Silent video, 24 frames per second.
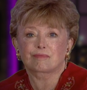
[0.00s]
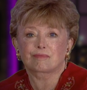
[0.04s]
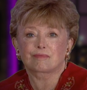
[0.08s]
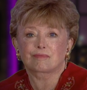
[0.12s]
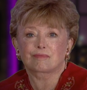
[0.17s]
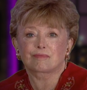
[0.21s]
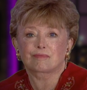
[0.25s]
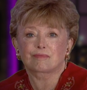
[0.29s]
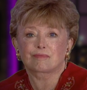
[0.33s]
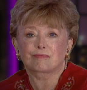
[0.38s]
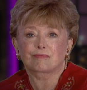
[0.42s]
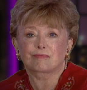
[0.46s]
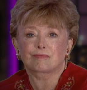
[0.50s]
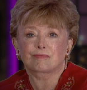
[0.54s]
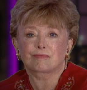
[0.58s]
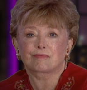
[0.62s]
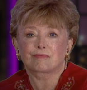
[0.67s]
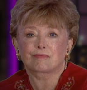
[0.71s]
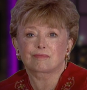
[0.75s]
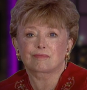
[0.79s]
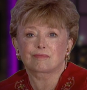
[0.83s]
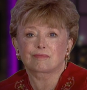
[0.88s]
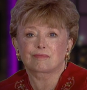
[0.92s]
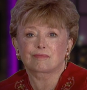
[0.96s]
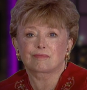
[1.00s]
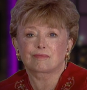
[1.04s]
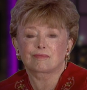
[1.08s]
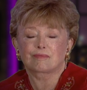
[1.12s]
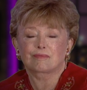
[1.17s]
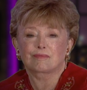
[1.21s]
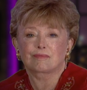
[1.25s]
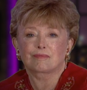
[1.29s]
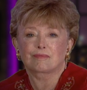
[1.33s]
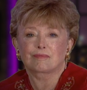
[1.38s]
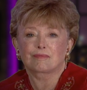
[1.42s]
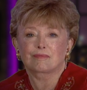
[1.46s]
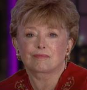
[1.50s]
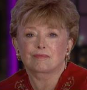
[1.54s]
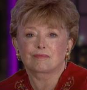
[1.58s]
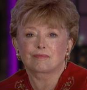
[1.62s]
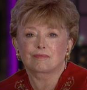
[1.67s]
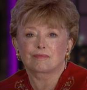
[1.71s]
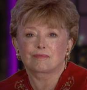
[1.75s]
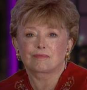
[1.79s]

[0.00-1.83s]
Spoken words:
[no speech]